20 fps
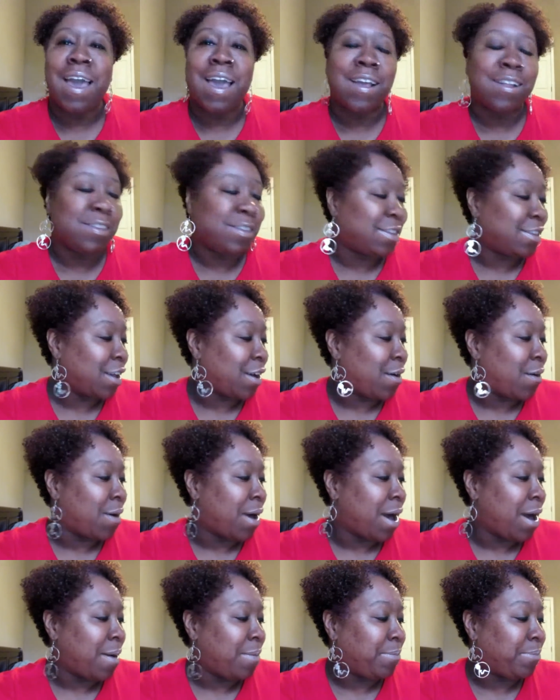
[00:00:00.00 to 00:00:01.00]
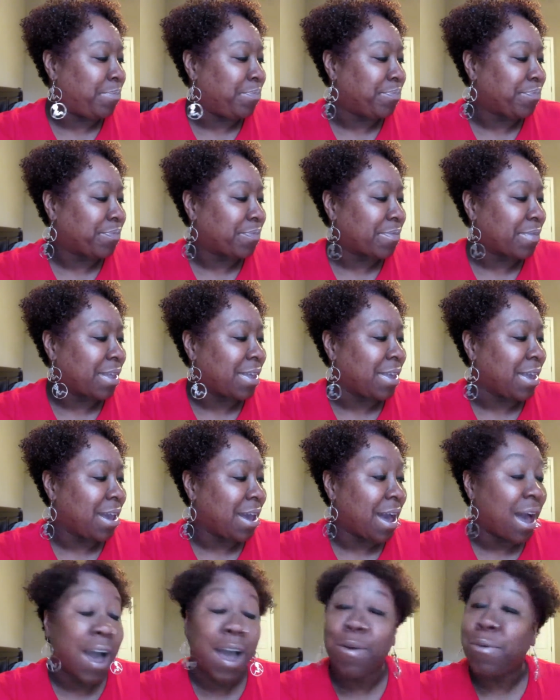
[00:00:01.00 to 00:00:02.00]
And so, um,
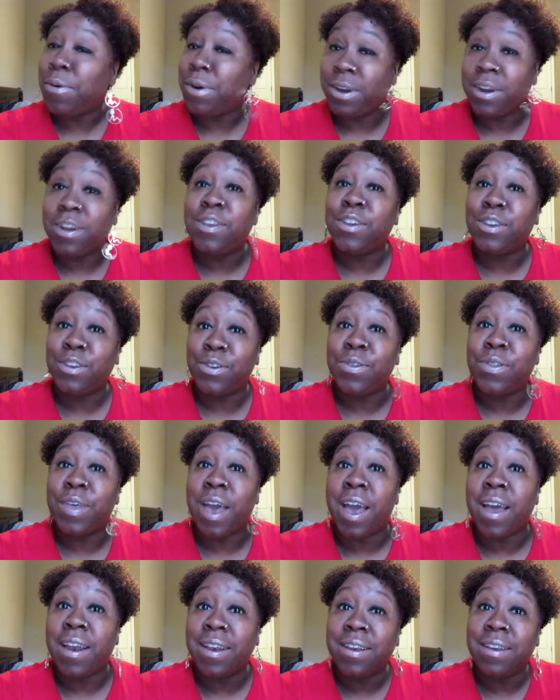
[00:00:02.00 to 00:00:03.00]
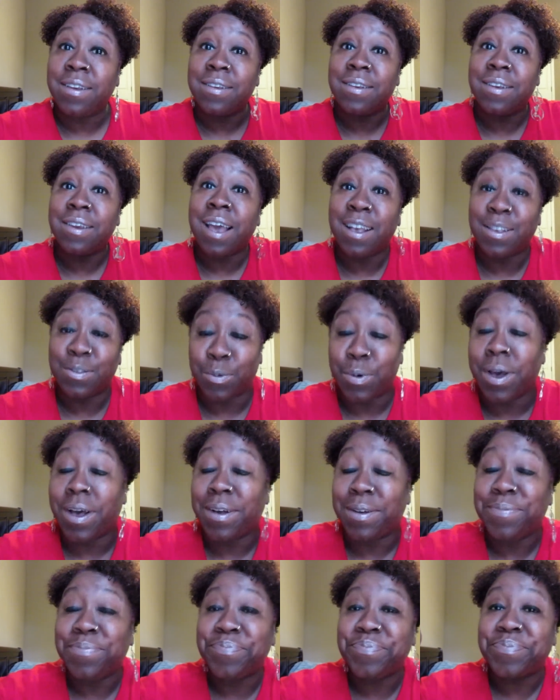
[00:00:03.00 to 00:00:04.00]
yeah, I wanted to do that as
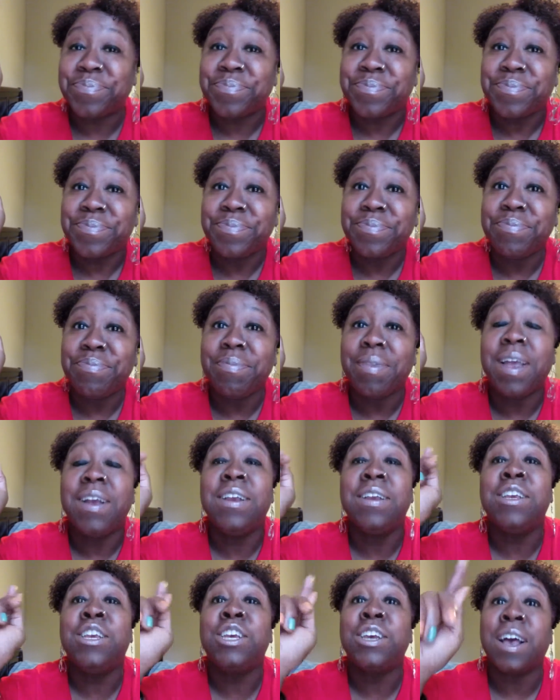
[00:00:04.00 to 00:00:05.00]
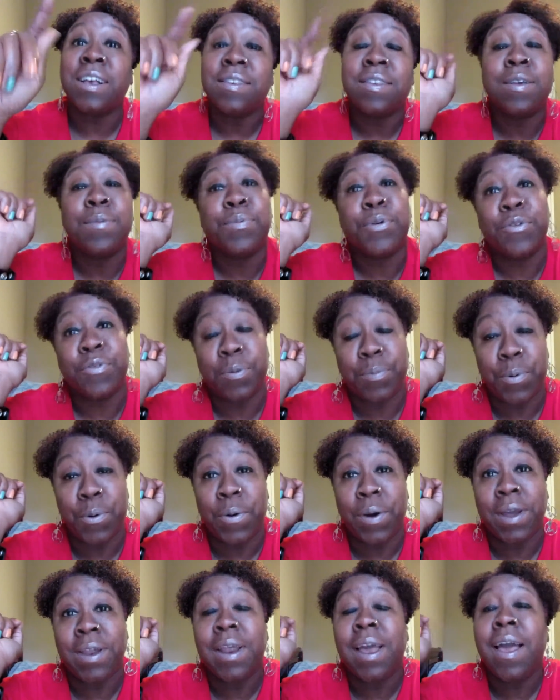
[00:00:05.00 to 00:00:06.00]
well just to prove a
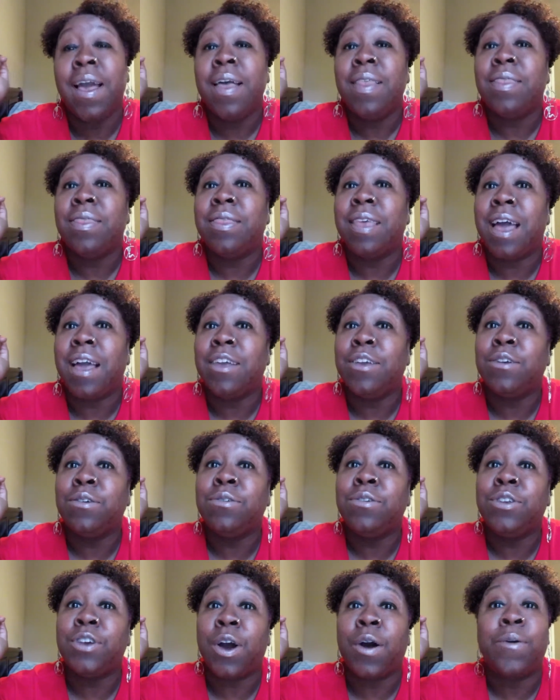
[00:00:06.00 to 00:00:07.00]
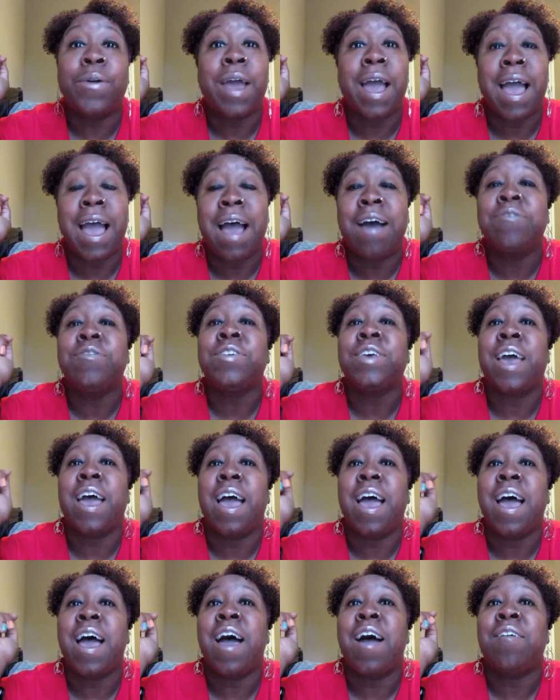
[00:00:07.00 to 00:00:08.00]
point that you don't have to
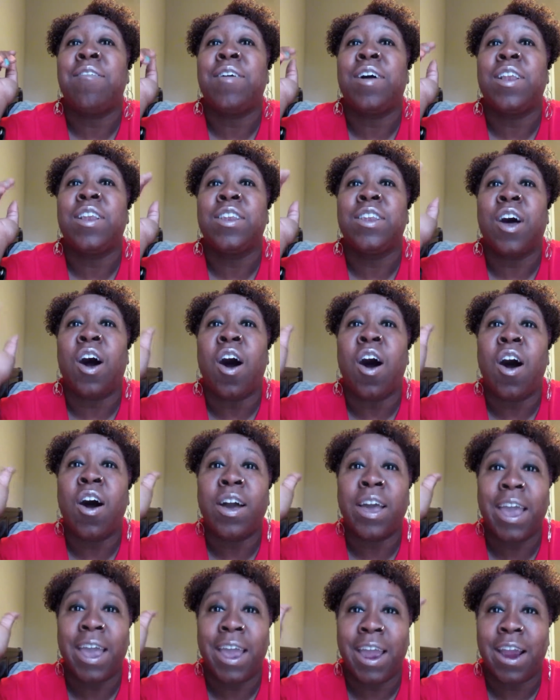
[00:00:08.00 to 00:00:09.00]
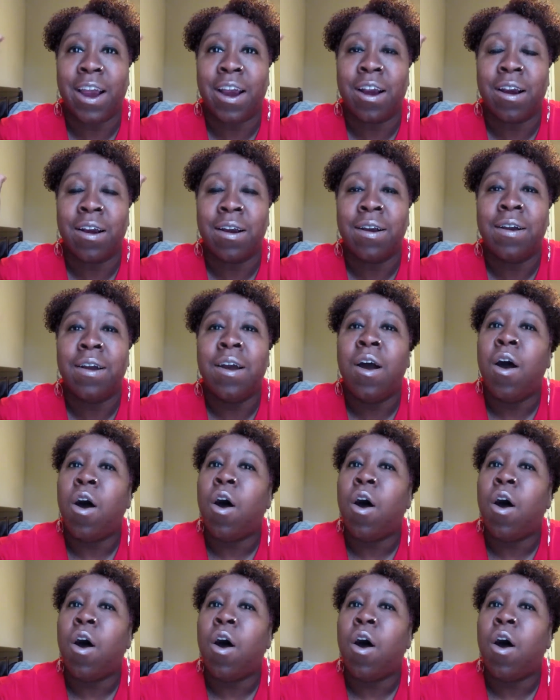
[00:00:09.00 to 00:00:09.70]
have long hair